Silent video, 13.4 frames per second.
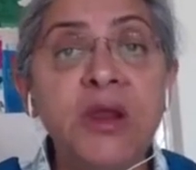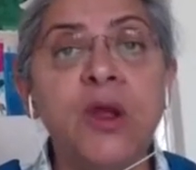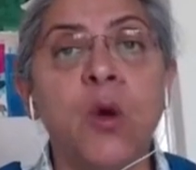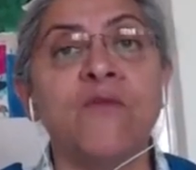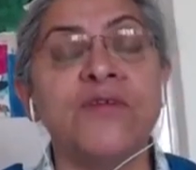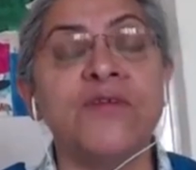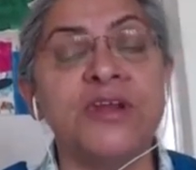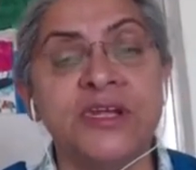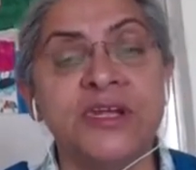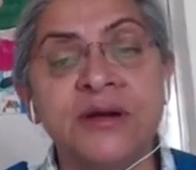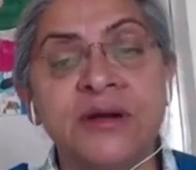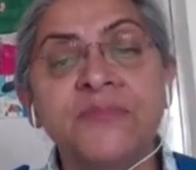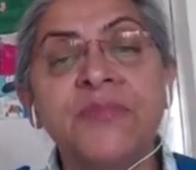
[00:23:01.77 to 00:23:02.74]
pre-COVID
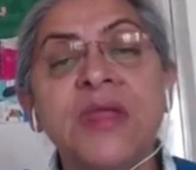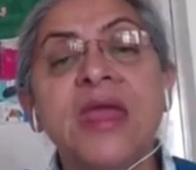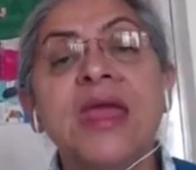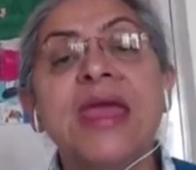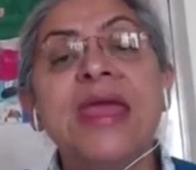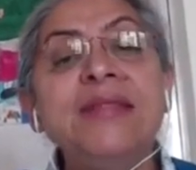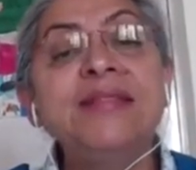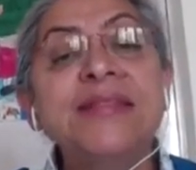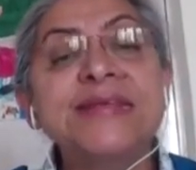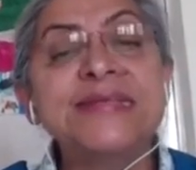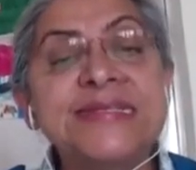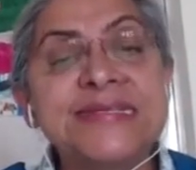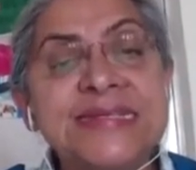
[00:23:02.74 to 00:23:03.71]
year,
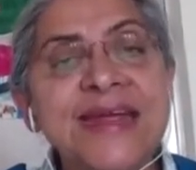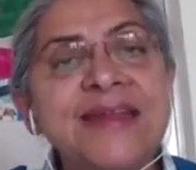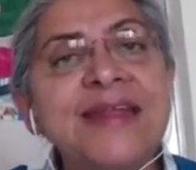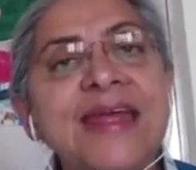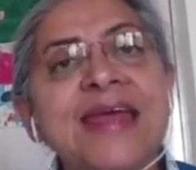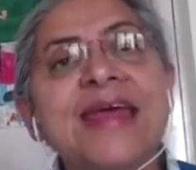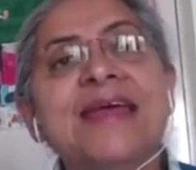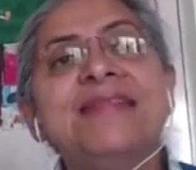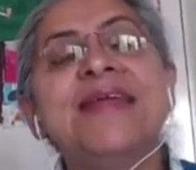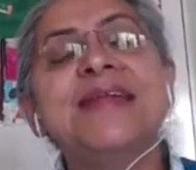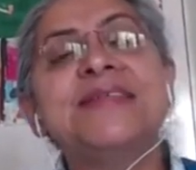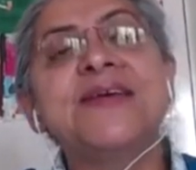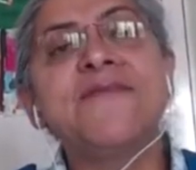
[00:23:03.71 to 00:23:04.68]
in this state,
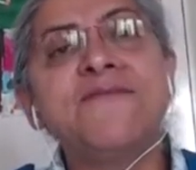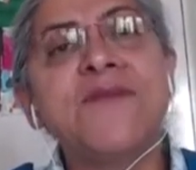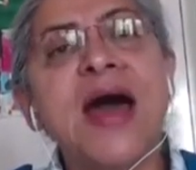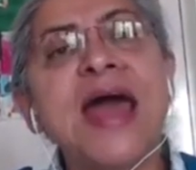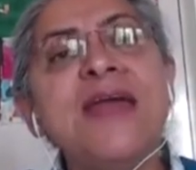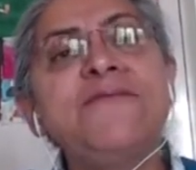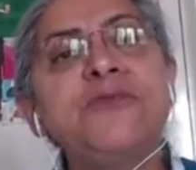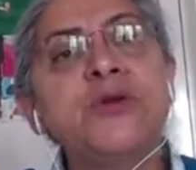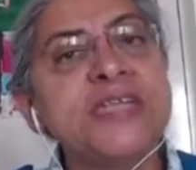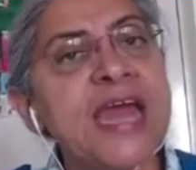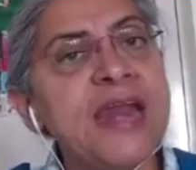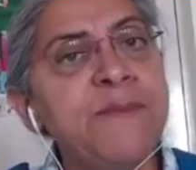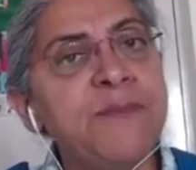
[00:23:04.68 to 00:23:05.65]
there is a 5 to
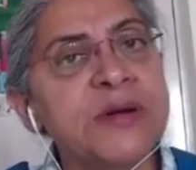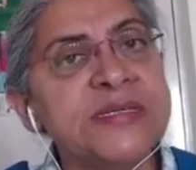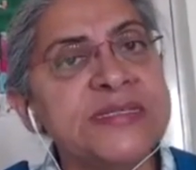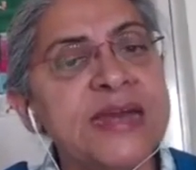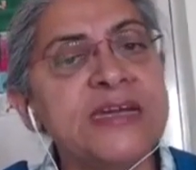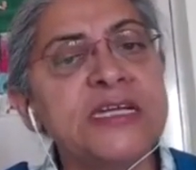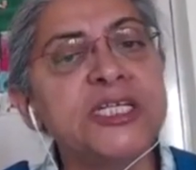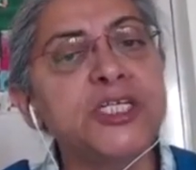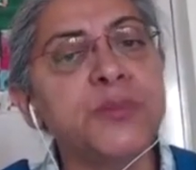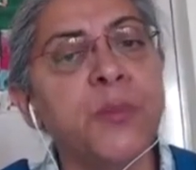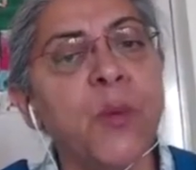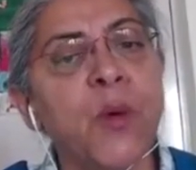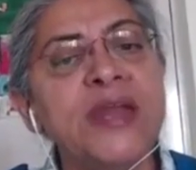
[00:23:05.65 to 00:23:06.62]
10
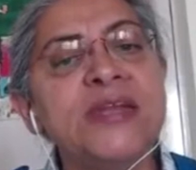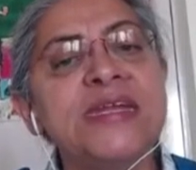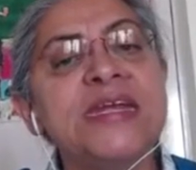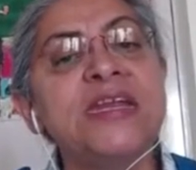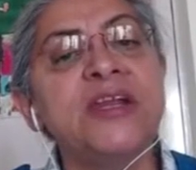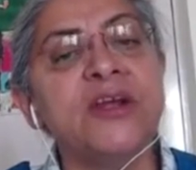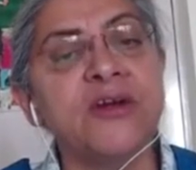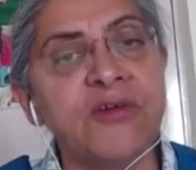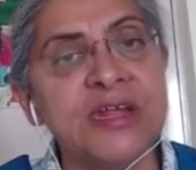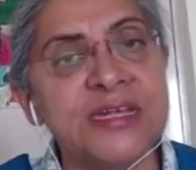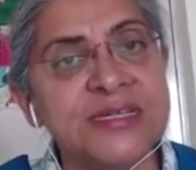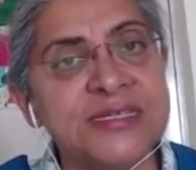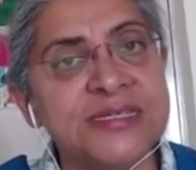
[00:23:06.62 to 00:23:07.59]
percentage point
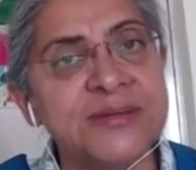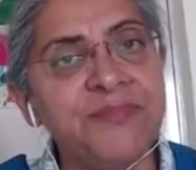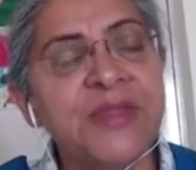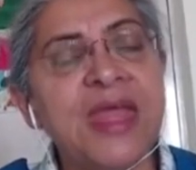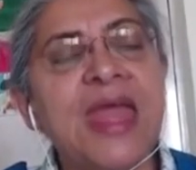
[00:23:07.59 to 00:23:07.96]
increase.